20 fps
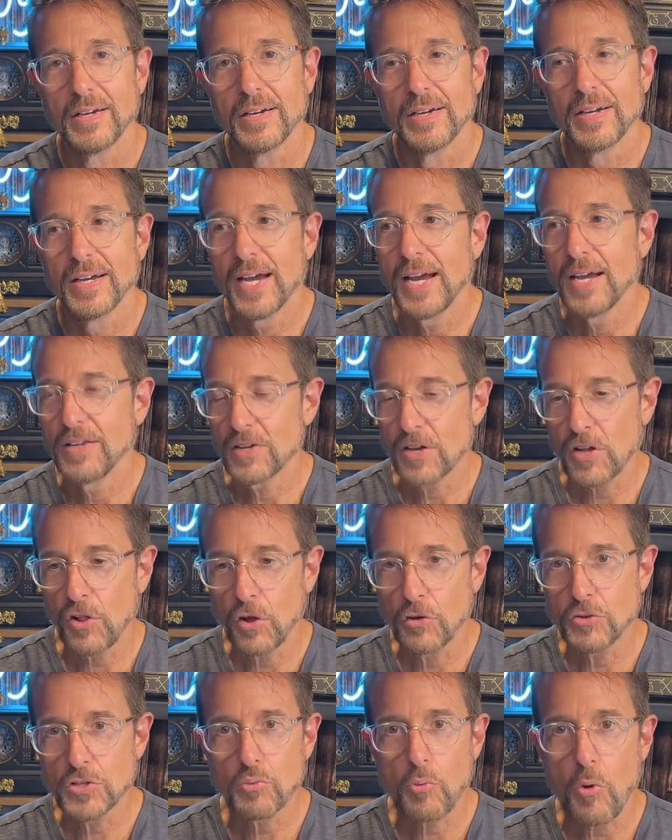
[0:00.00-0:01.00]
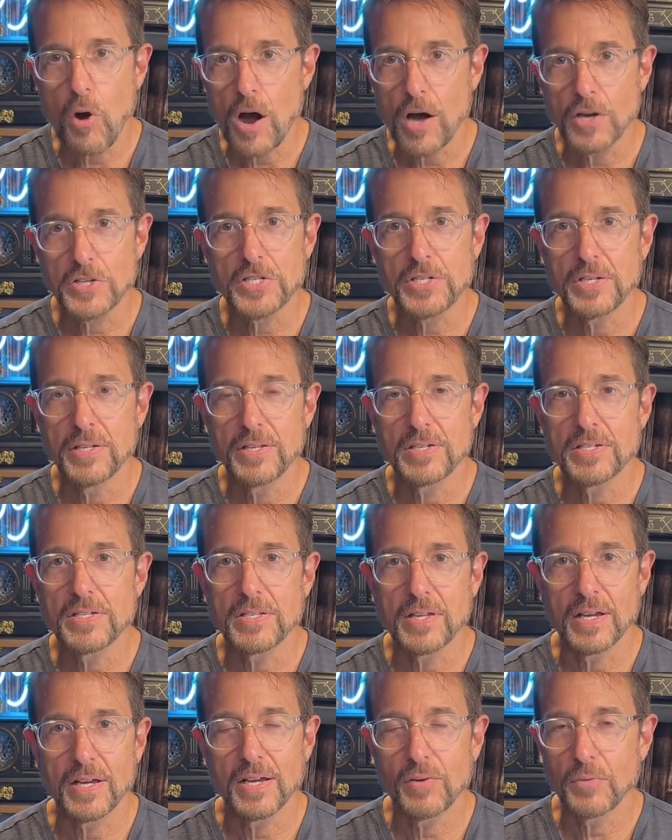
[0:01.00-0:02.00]
and the clothes washed in this
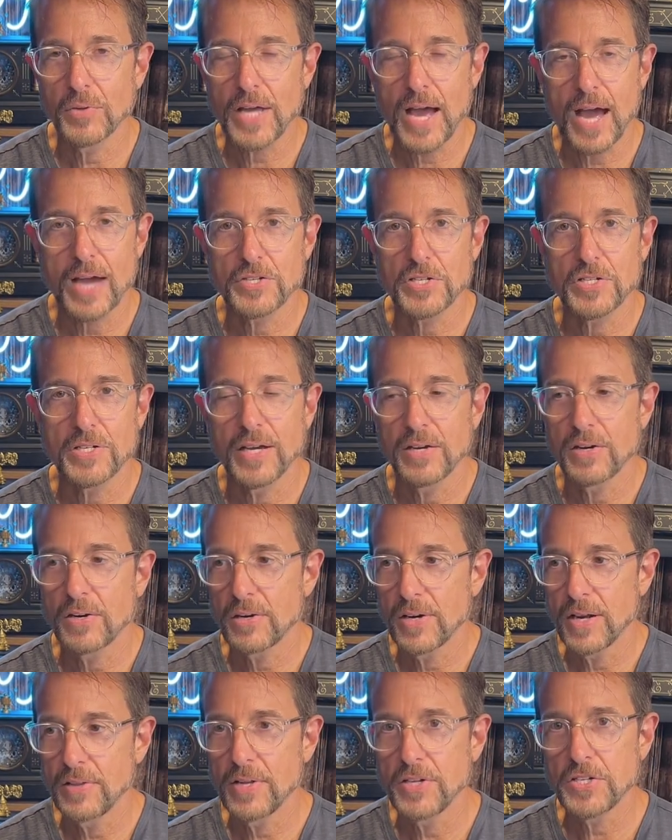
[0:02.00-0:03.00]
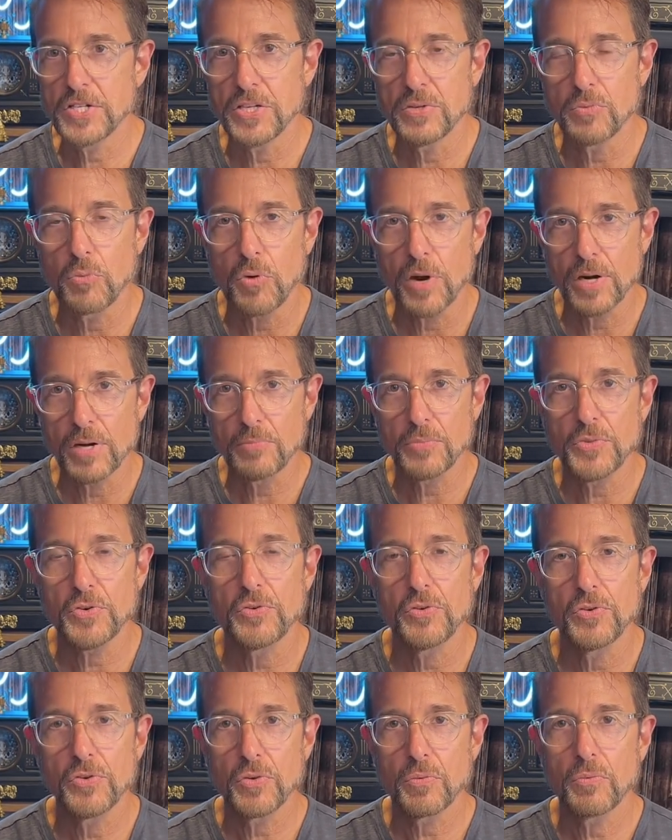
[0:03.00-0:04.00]
thing with the agitator, and then she'd run them
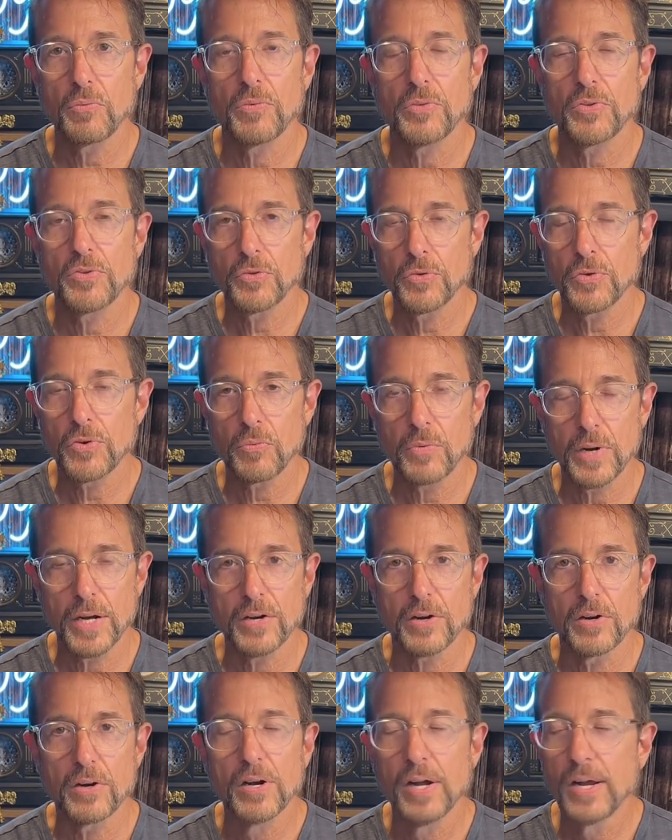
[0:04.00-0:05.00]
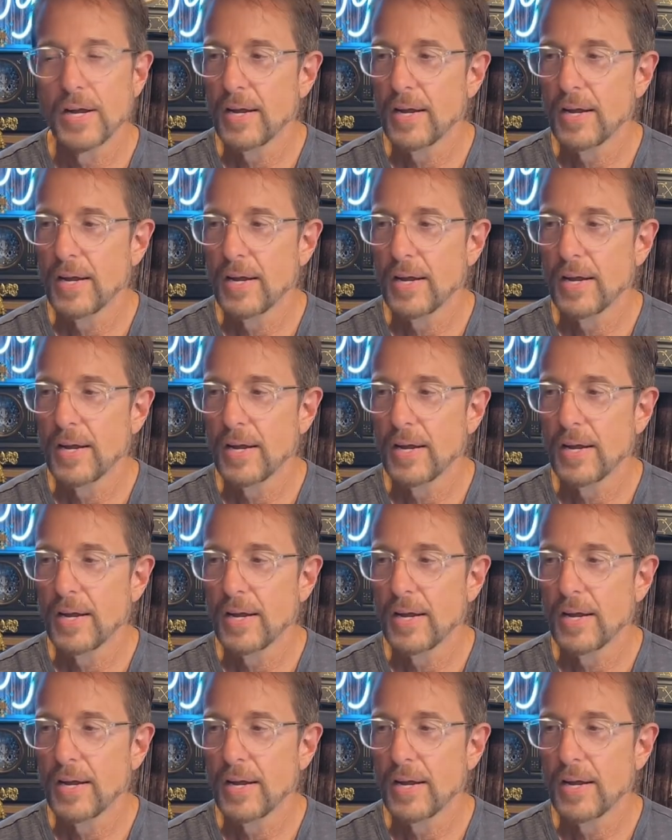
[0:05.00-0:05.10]
through the wringer.